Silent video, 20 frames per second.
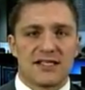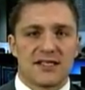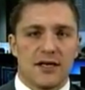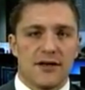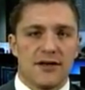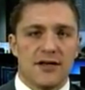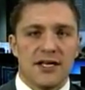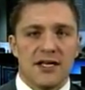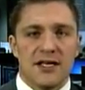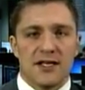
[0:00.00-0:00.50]

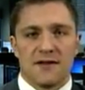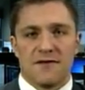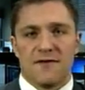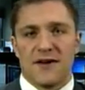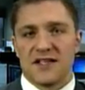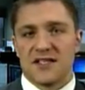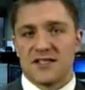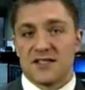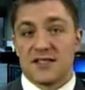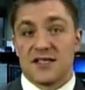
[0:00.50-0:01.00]
So the
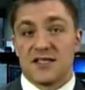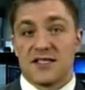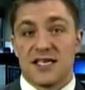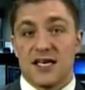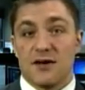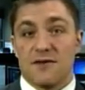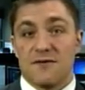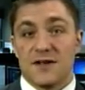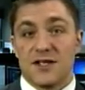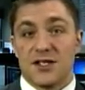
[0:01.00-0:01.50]
fact that the
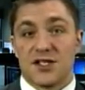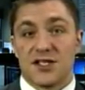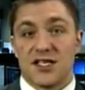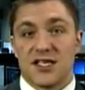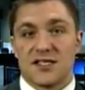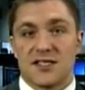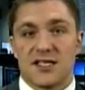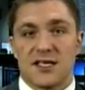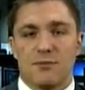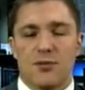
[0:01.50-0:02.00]
Dow finished
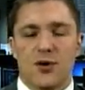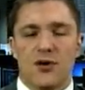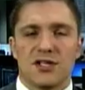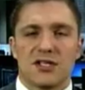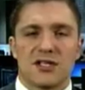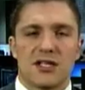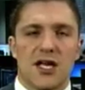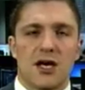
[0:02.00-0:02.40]
16 points